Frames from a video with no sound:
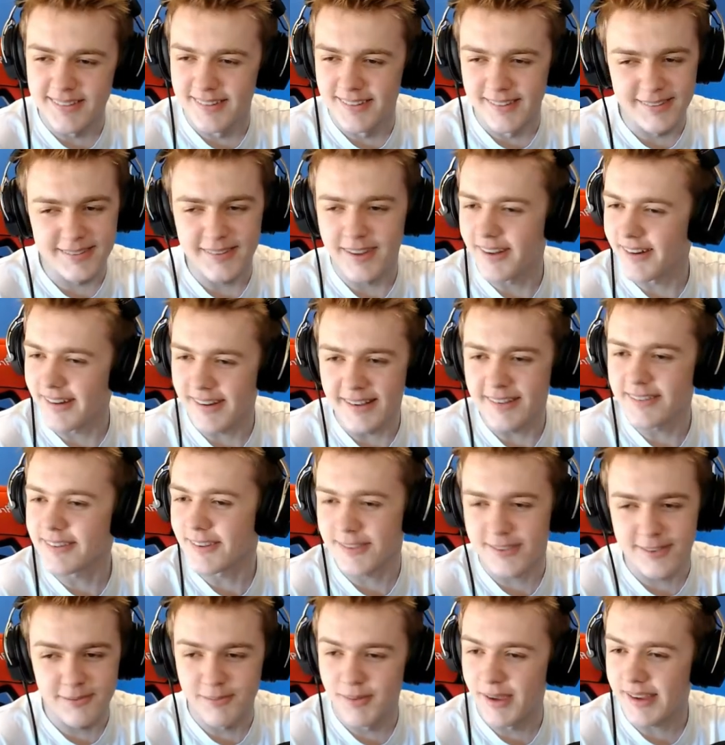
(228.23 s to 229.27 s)
This
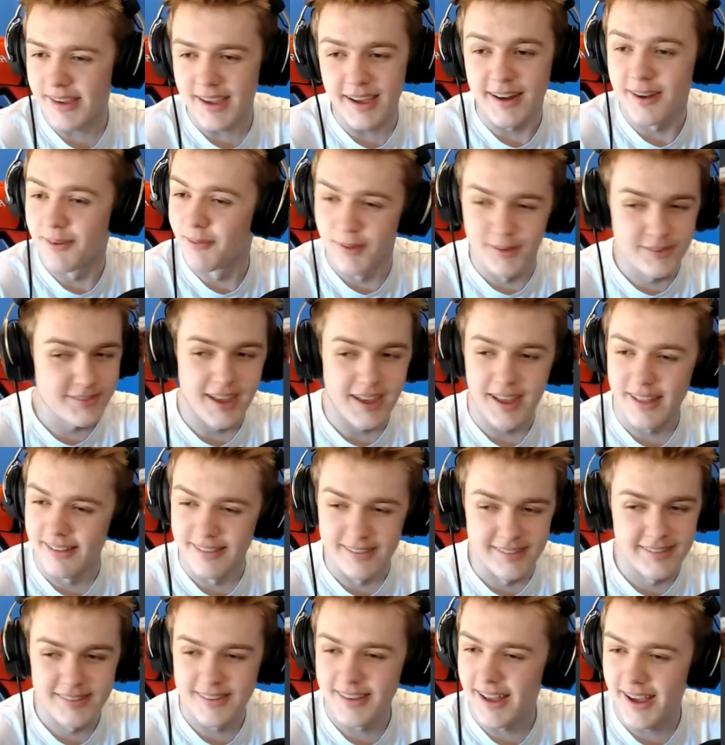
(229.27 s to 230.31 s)
doesn't make any more
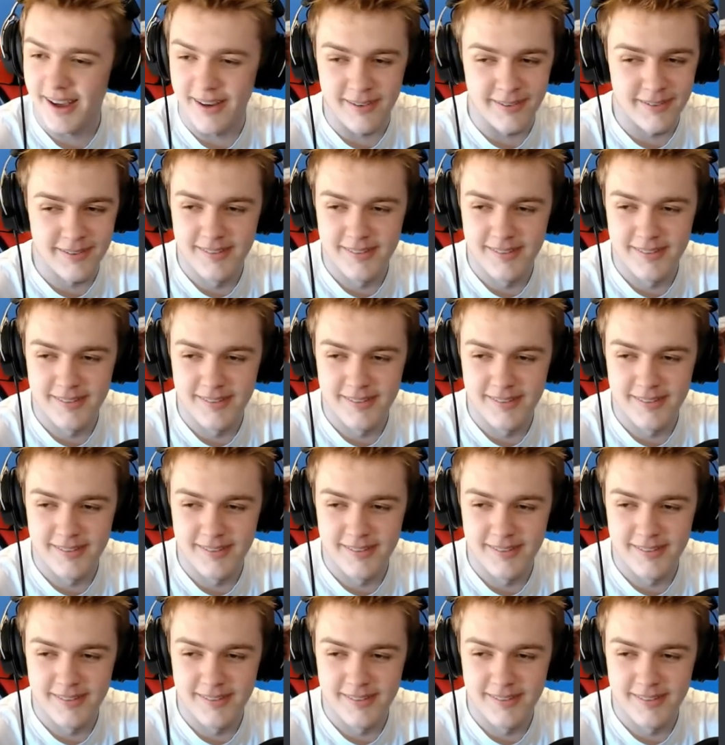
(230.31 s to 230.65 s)
sense now.